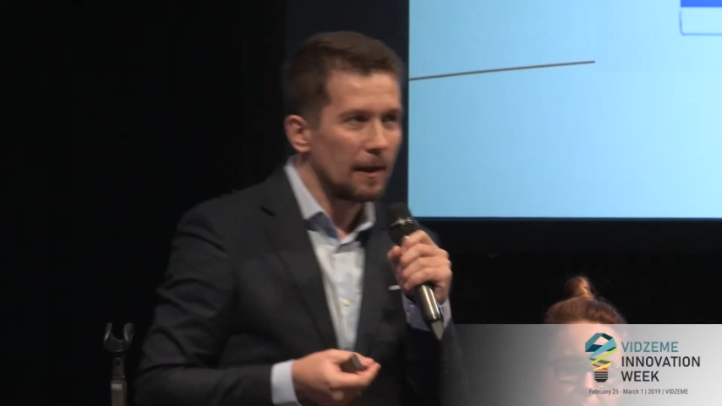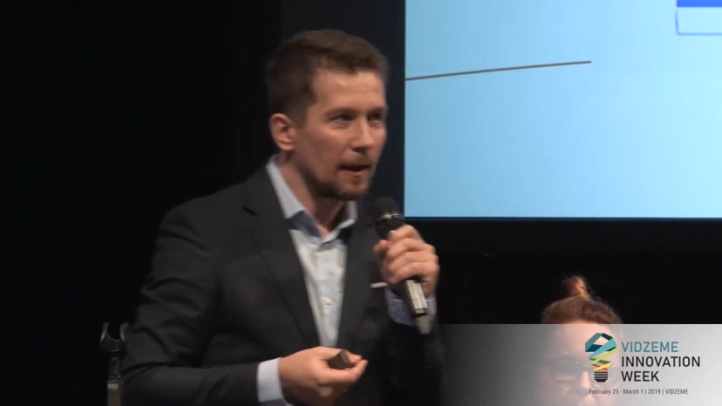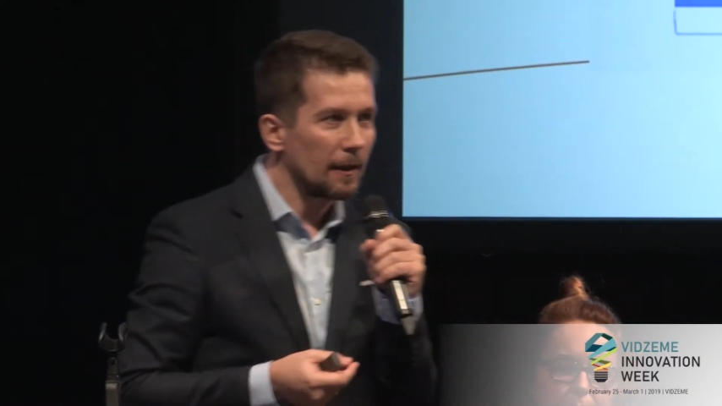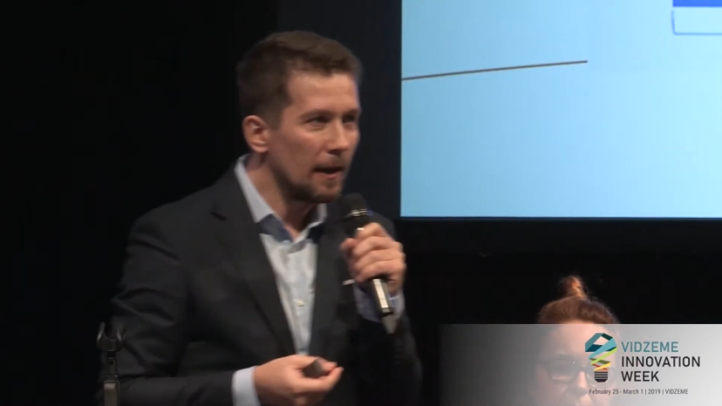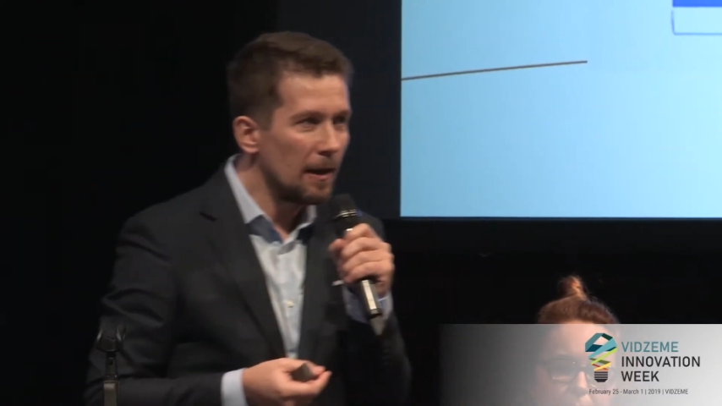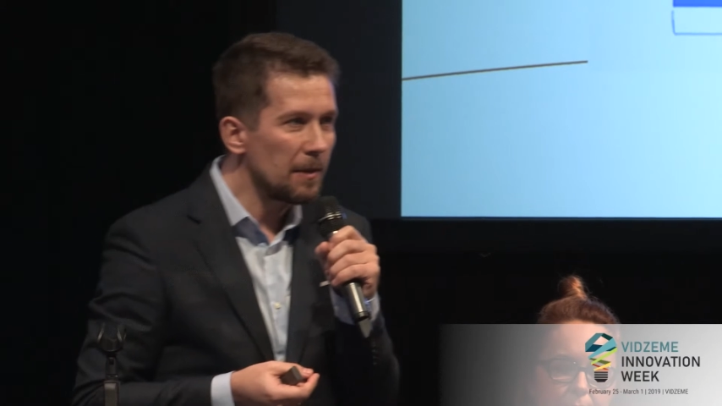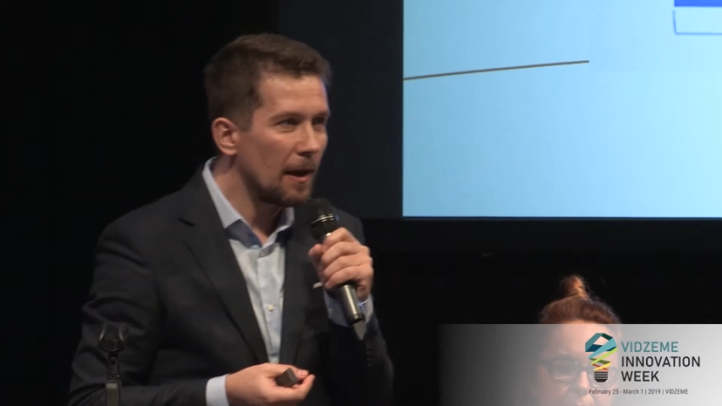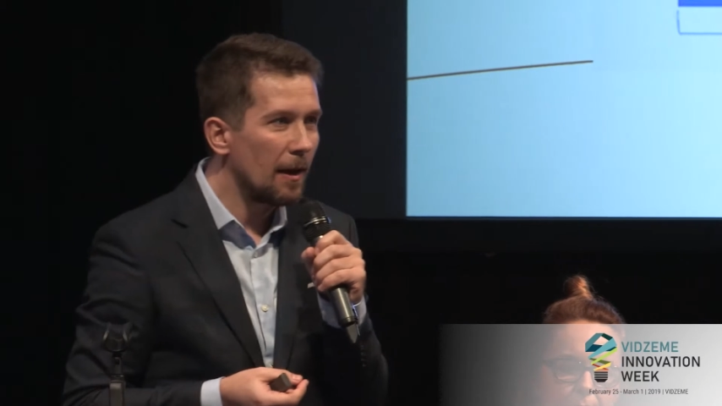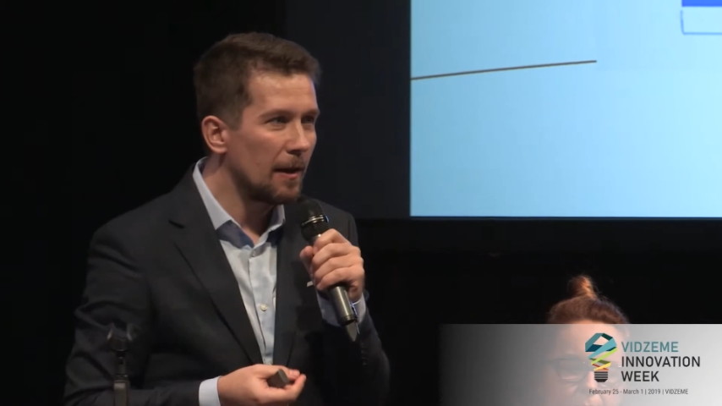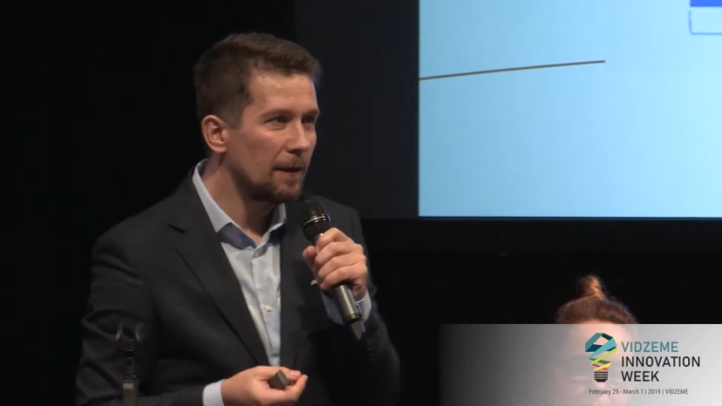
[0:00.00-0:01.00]
academia
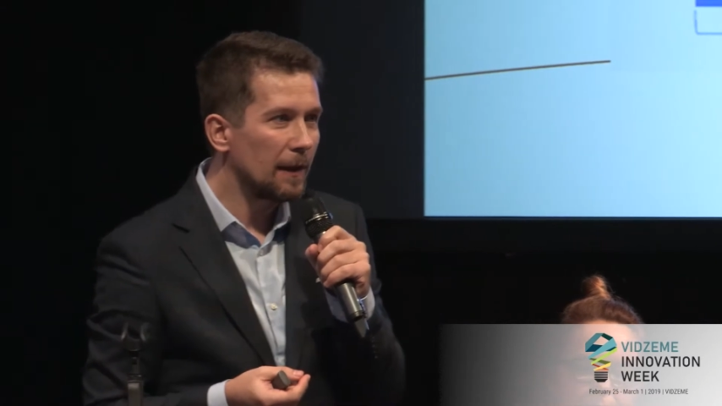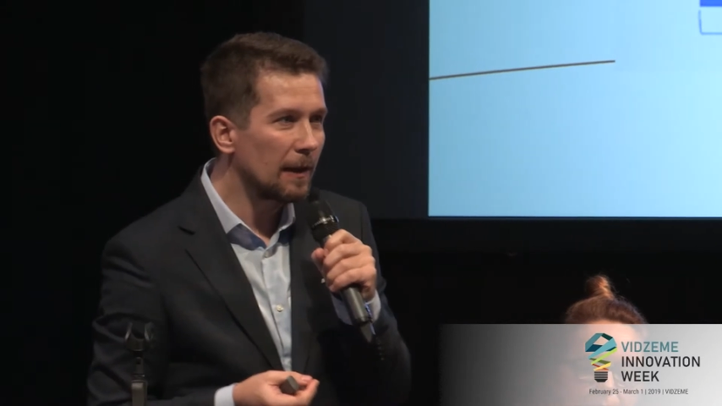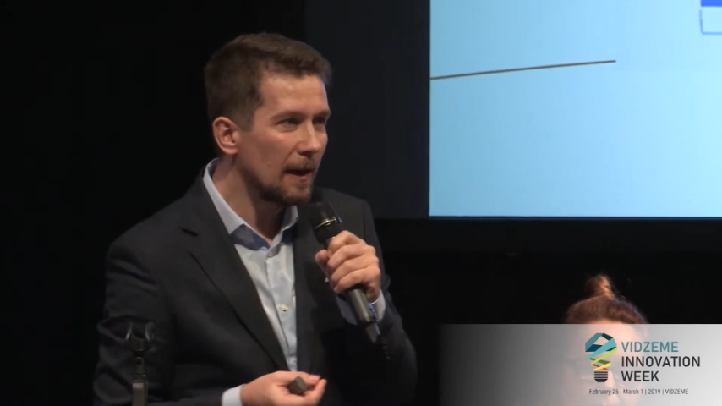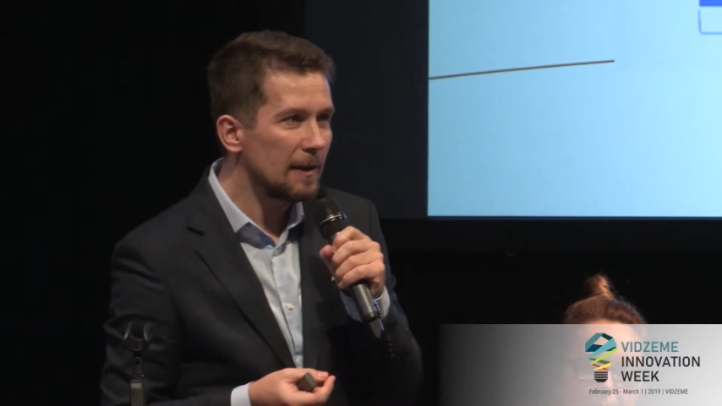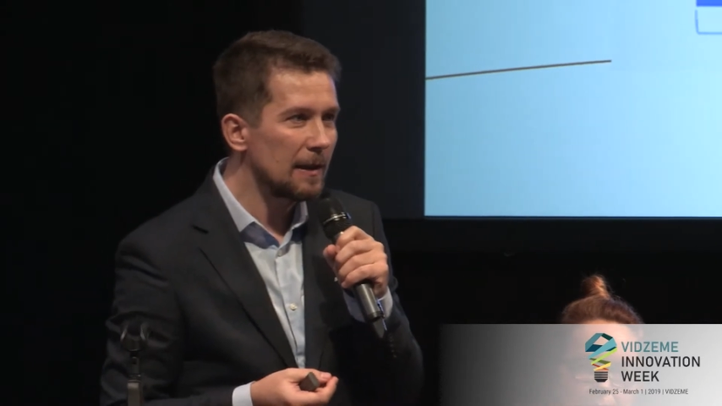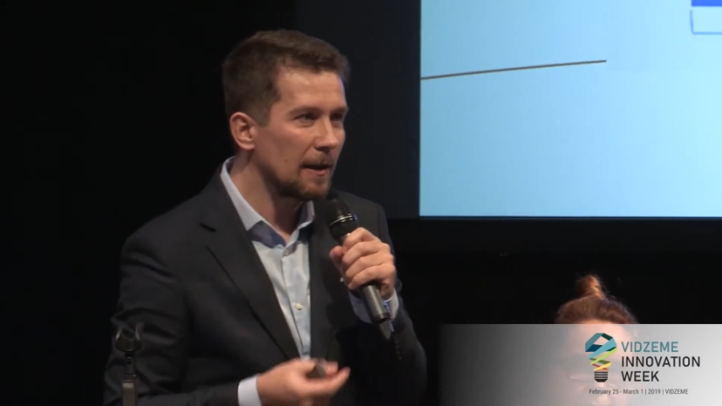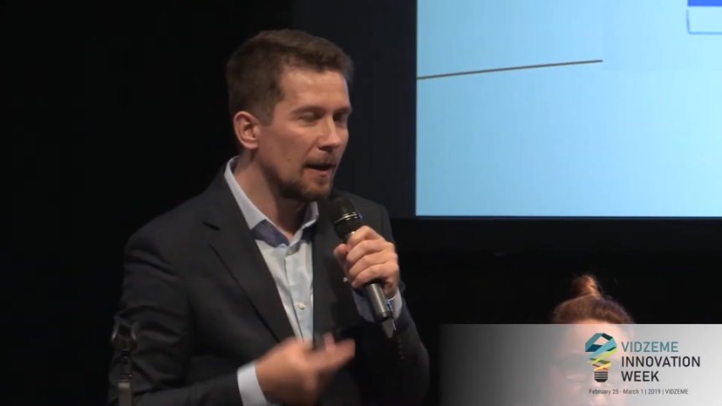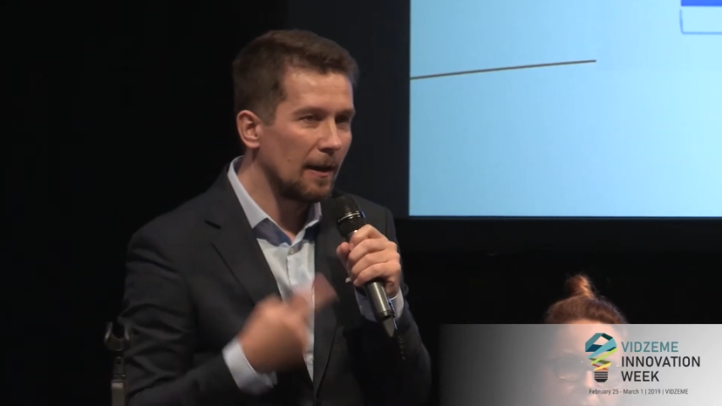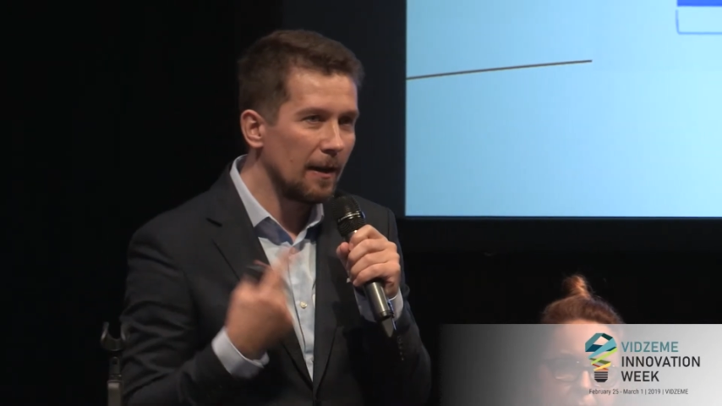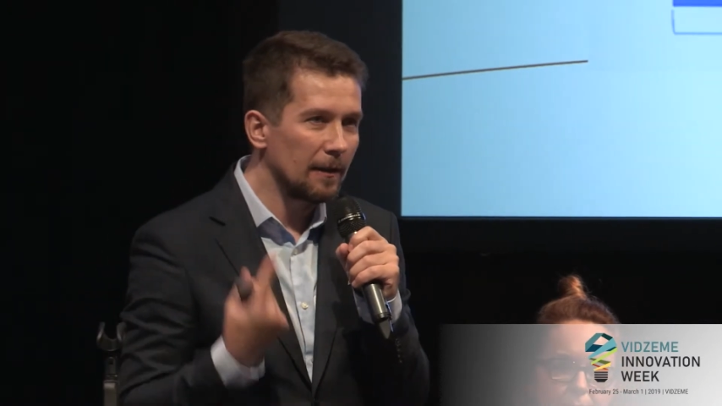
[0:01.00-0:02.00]
and very
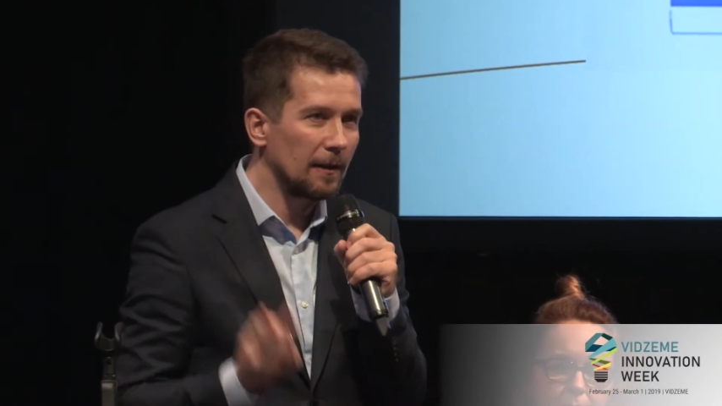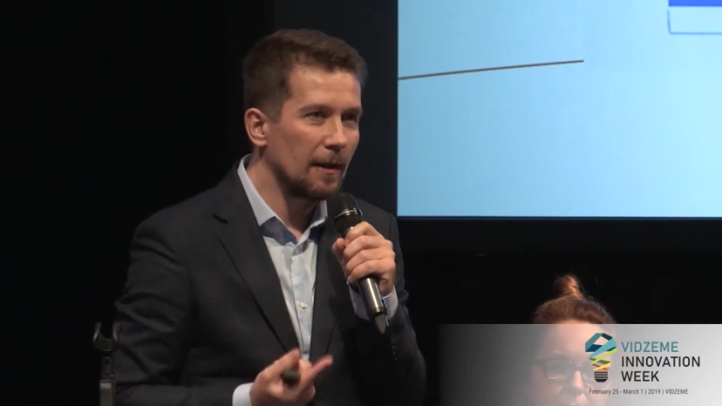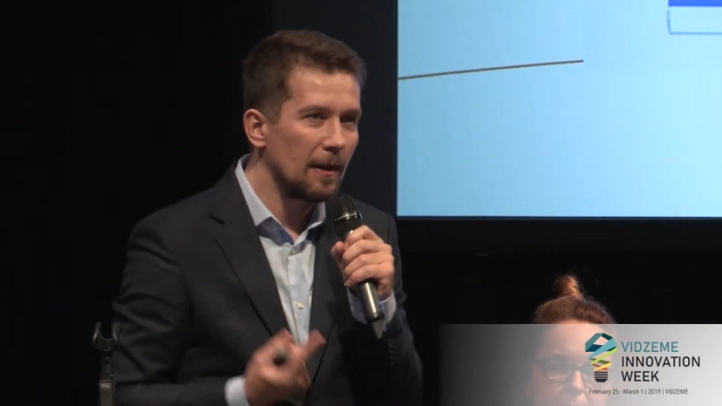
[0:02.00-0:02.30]
classical and